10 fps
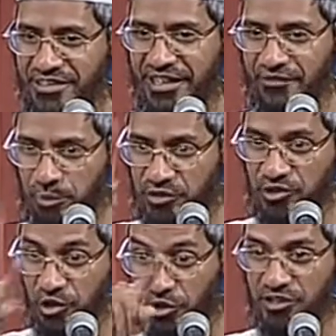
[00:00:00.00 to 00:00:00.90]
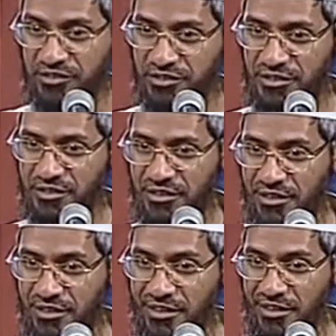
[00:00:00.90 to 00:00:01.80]
say that if he puts a cross,
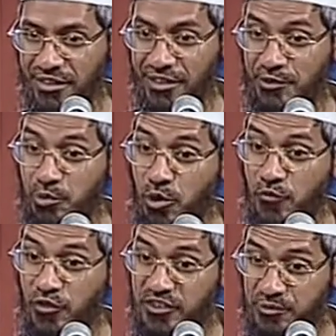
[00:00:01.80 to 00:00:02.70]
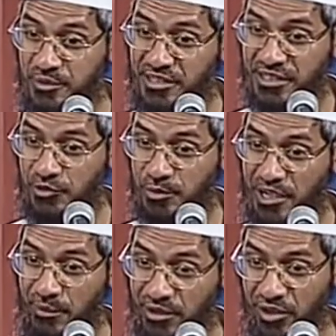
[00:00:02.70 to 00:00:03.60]
he's prone for suspicion to
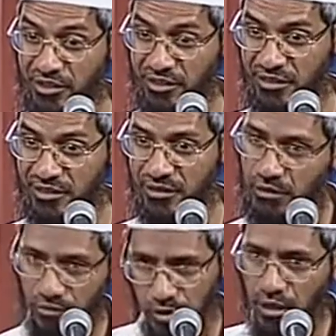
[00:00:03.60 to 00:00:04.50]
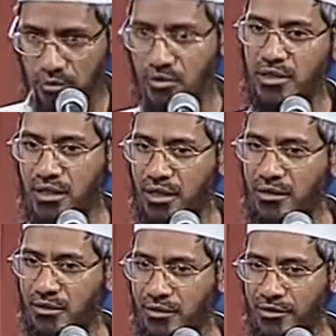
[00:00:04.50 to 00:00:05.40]
become a doctor, good,
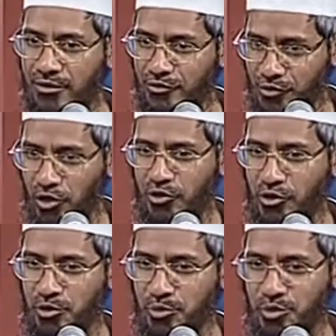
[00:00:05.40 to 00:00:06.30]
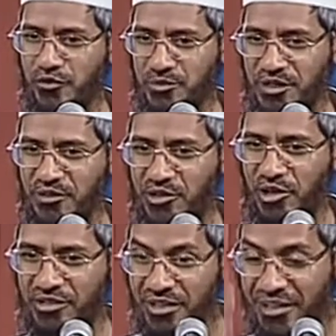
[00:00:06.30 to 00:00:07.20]
alhamdulillah. So doctor, to prove himself is a
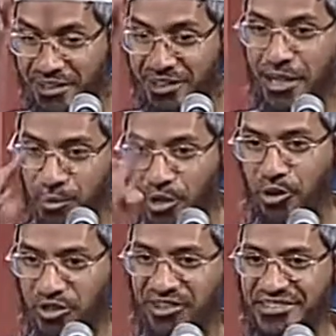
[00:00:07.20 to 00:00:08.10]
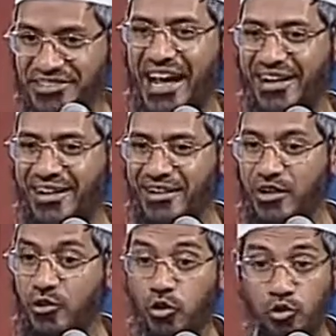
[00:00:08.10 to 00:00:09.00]
doctor, he'll put a cross on his car.
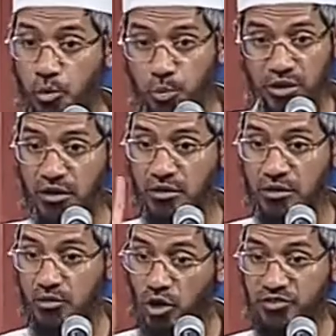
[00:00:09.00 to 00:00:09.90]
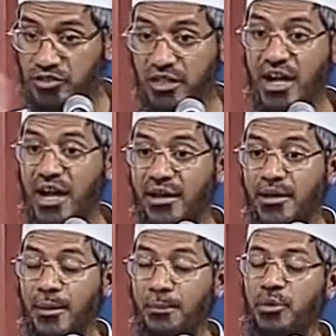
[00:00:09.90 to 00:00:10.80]
Oh, don't put a cross on the
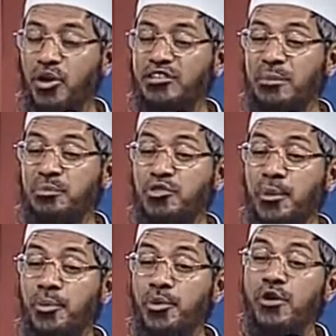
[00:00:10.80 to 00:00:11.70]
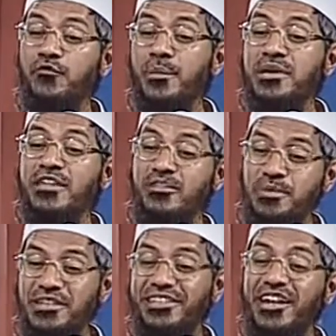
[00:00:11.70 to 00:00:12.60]
car, because that means you're prone for being
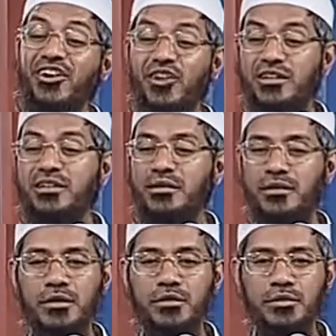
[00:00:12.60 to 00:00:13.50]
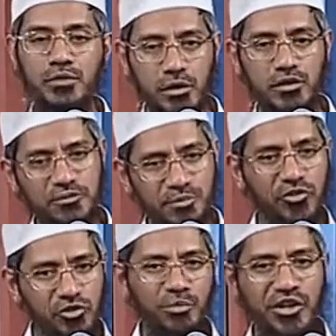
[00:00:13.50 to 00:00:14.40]
suspicion that you're a doctor. So doctor is
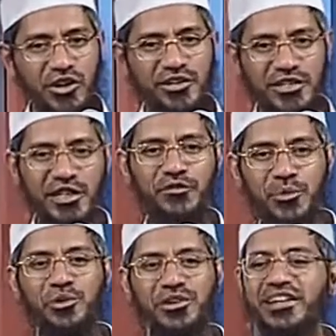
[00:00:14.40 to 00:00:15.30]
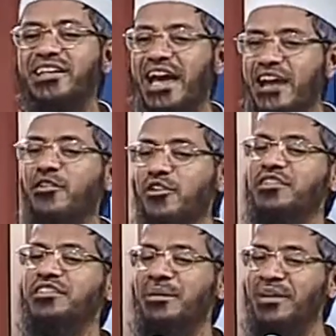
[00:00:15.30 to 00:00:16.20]
proud to be a doctor, therefore he puts a DR in front of his